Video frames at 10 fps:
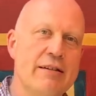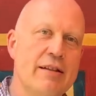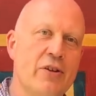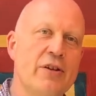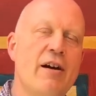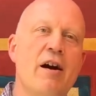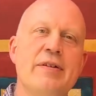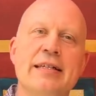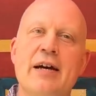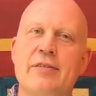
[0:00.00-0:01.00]
There are a lot of
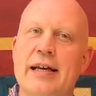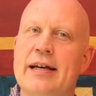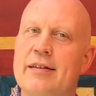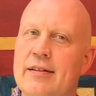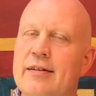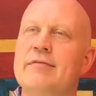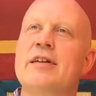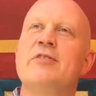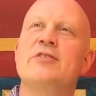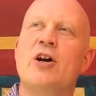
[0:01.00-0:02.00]
Gavis out there that
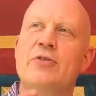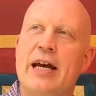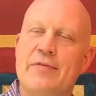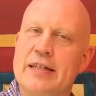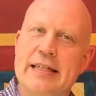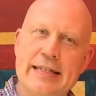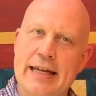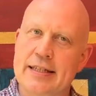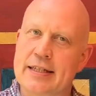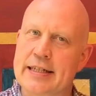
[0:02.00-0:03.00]
you know don't have this
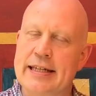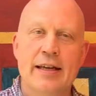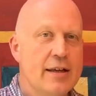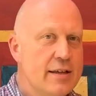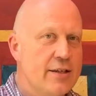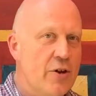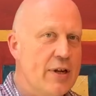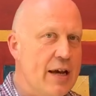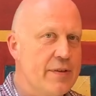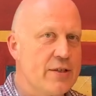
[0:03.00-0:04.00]
intensity,
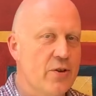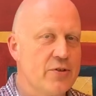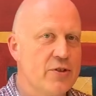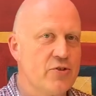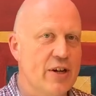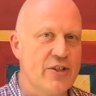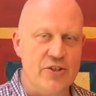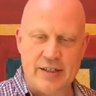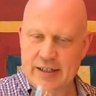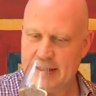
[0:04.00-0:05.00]
don't have this
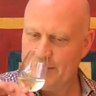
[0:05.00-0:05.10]
concentration.